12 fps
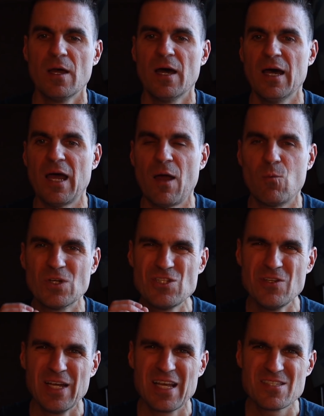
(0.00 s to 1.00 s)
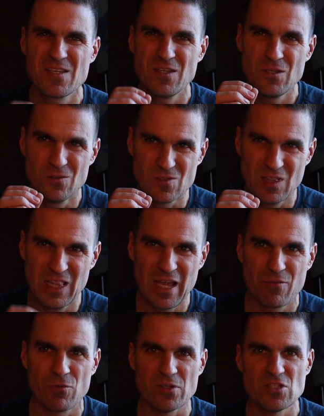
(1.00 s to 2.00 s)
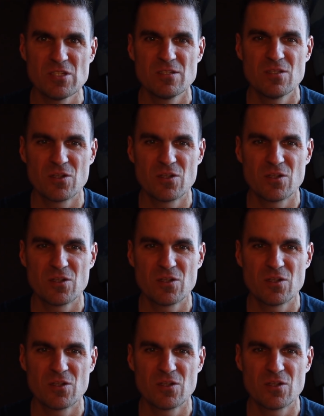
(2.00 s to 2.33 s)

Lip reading: I want you guys to use leverage.